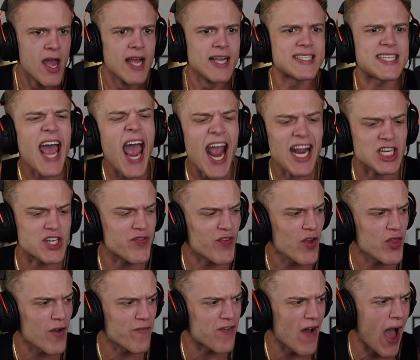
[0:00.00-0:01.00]
Test for
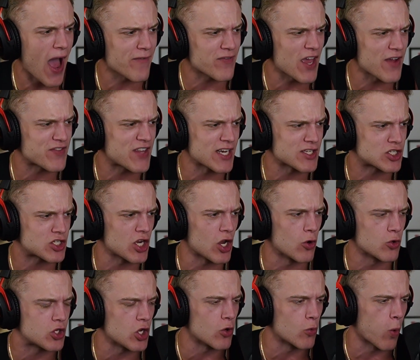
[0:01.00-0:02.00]
the five gifteds too.
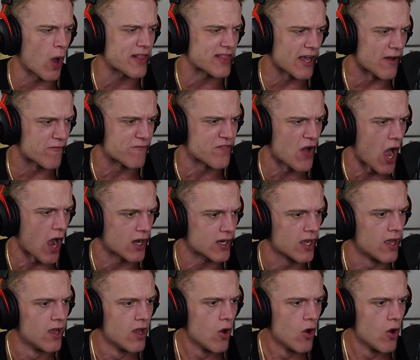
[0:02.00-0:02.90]
Dude, what the fuck?